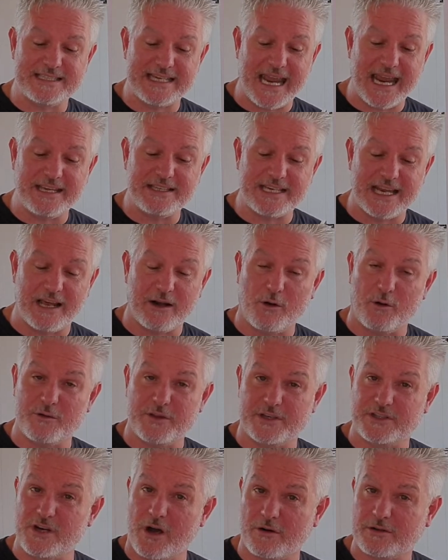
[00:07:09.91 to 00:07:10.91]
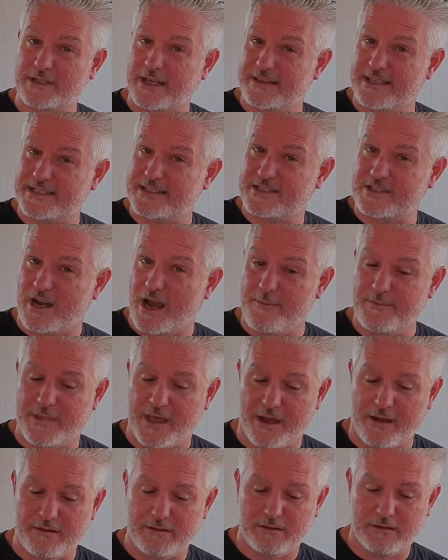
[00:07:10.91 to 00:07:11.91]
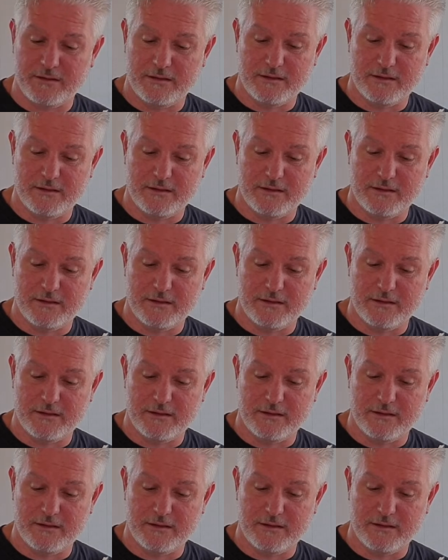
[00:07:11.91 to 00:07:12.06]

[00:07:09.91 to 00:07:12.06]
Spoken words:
Tantel or the doctor this time though.